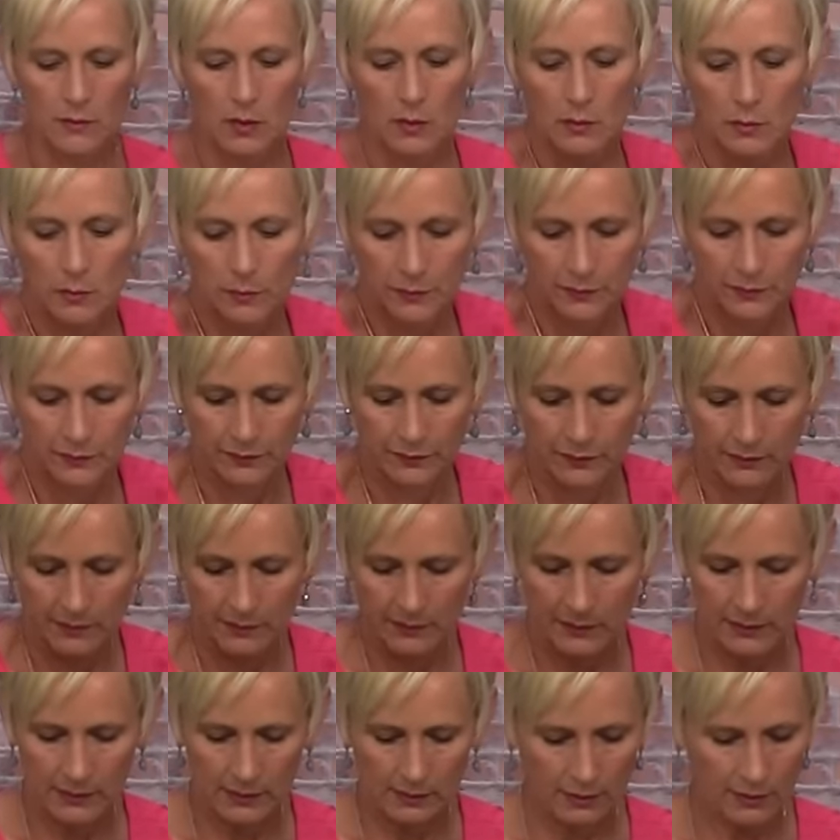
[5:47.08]
oh,
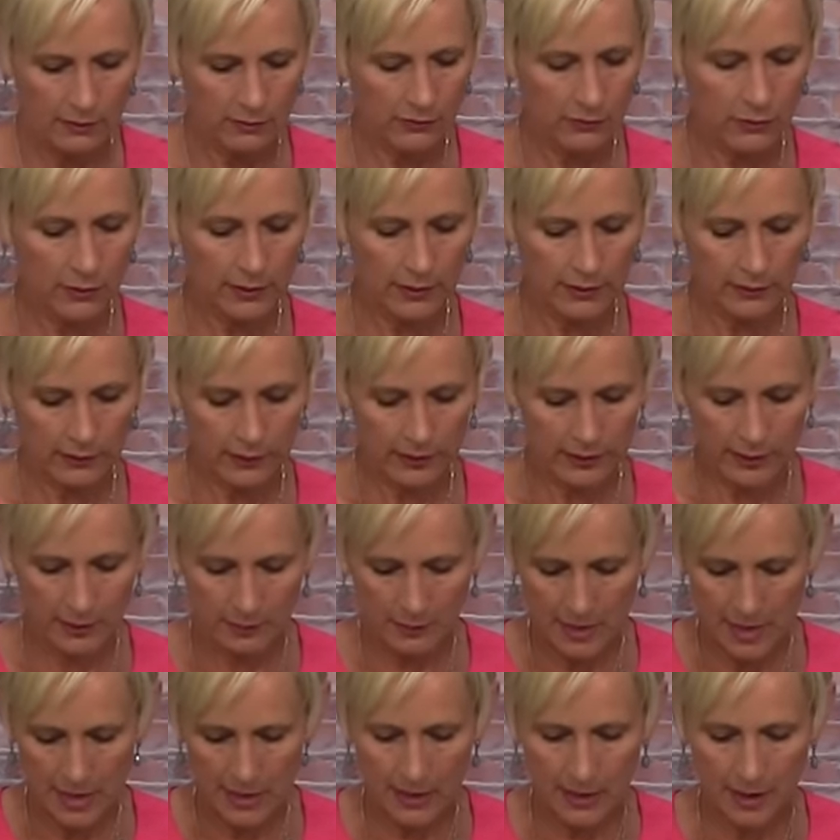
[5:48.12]
fold everything
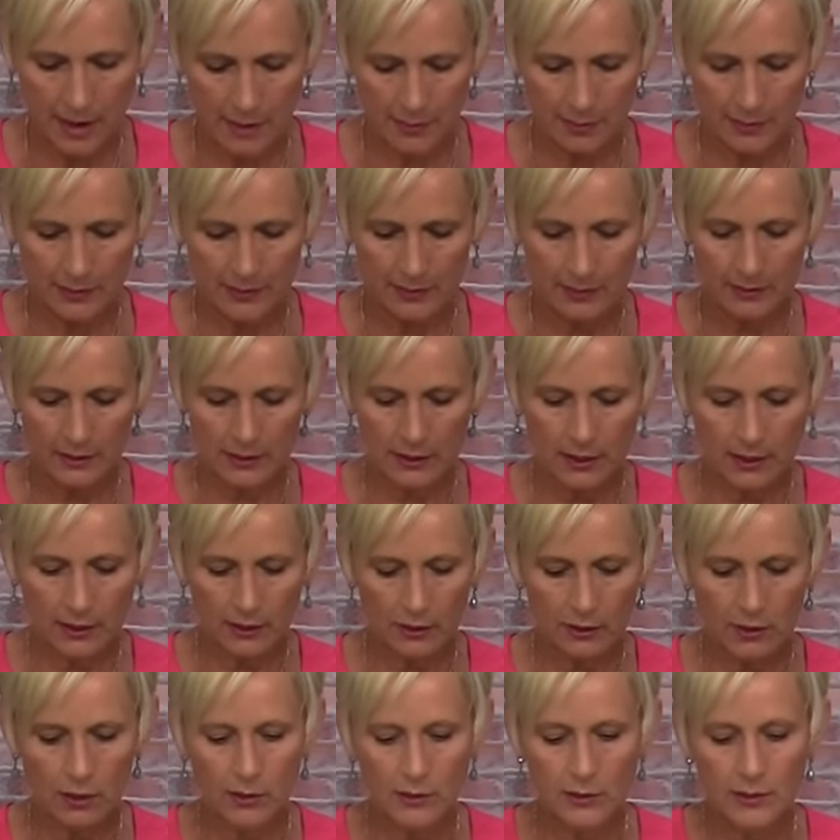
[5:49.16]
back up and
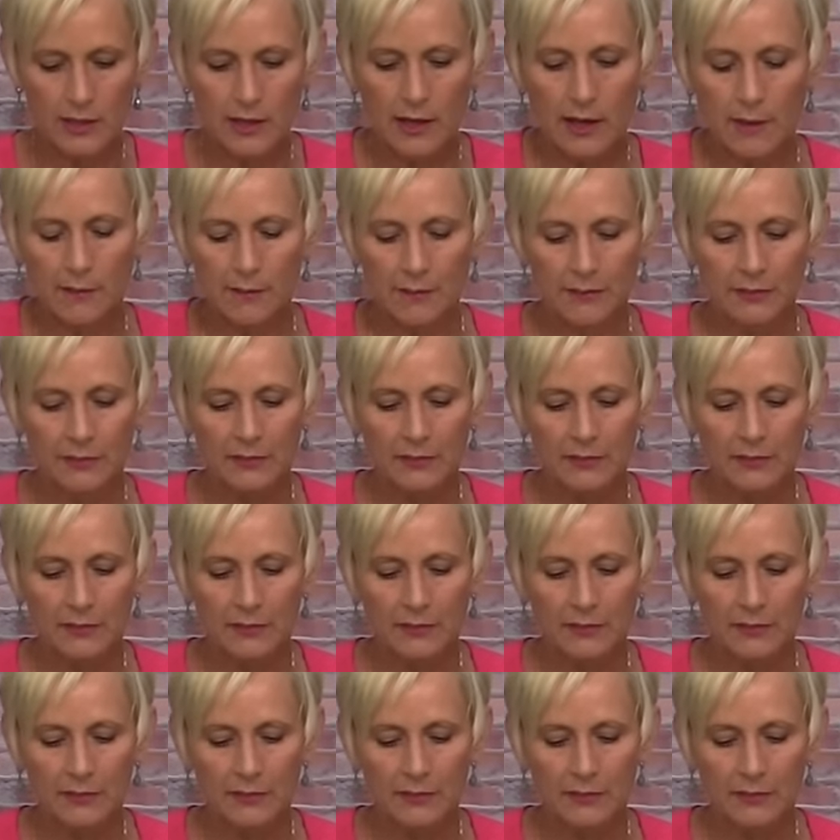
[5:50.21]
close it up.